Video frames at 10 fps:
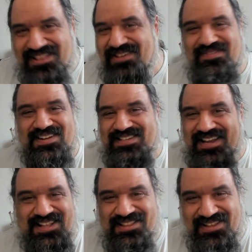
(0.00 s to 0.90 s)
and
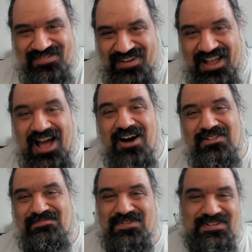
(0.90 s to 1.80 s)
scientific
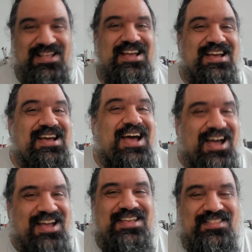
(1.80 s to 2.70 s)
output
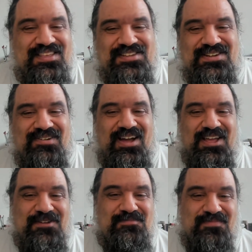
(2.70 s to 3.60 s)
in this way.
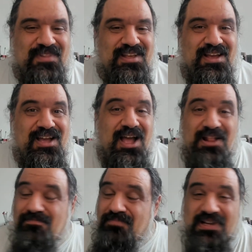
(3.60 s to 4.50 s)

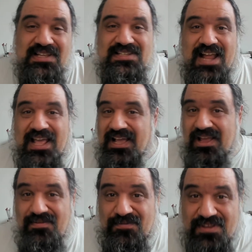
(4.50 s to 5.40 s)
And please, like,
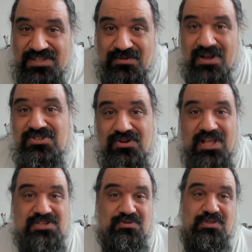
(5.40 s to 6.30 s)
if this
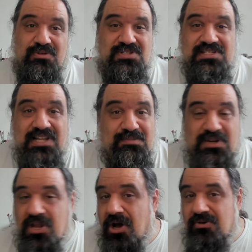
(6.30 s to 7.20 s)
resonates with you, just let me
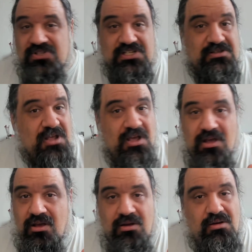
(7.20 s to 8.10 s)
know. Just
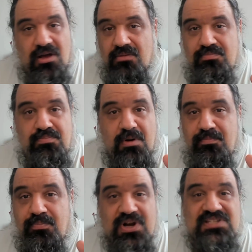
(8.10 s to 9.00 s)

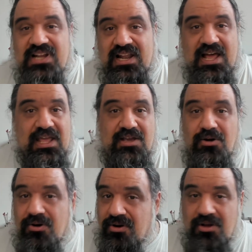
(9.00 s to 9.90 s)
press a like, or